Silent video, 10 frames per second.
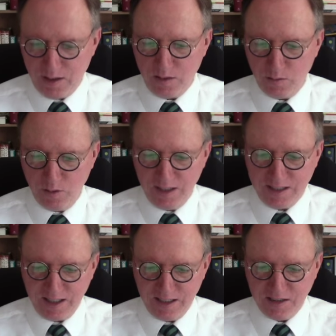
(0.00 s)
We
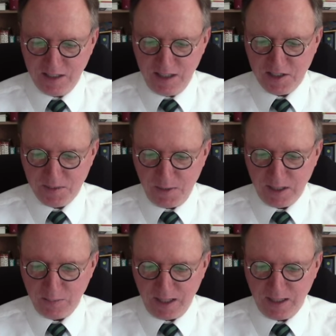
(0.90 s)
can indeed speak
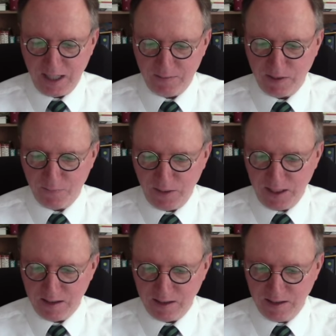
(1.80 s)
about having
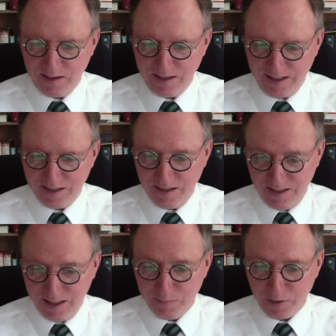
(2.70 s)
faith in an
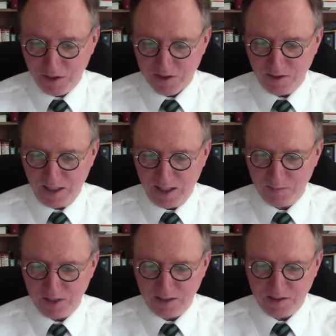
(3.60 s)
impersonal
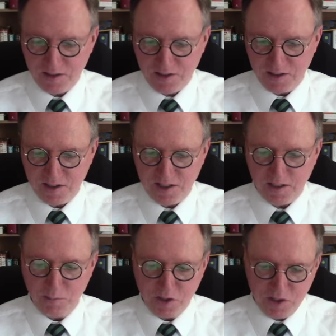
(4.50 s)
object, such as
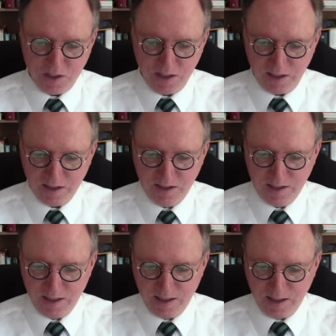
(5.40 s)
a machine,
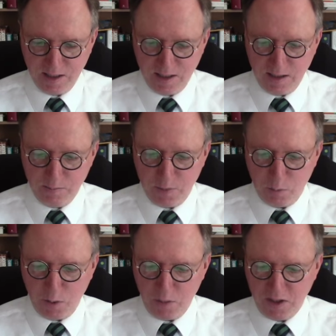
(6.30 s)
but
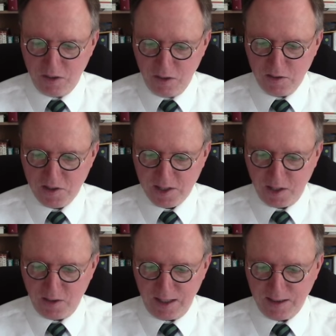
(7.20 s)
when we do
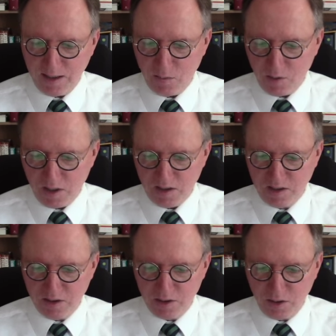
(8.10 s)
so, I think we are
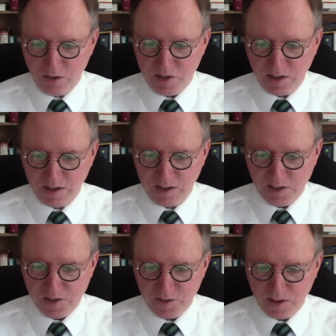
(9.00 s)
indulging in a
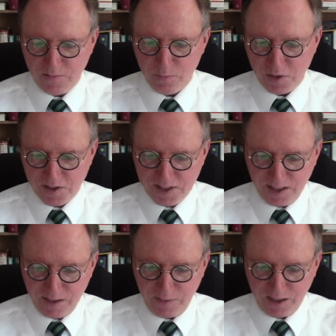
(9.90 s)
sort of
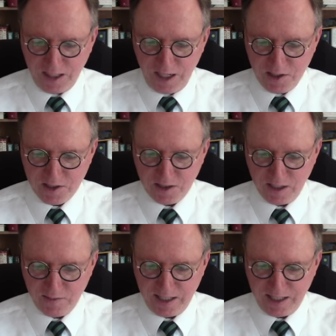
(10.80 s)
personification
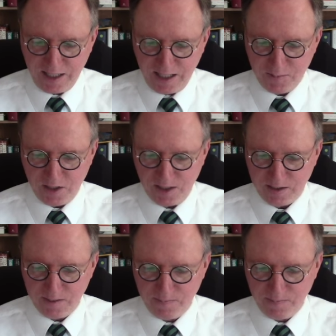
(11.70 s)
of that object,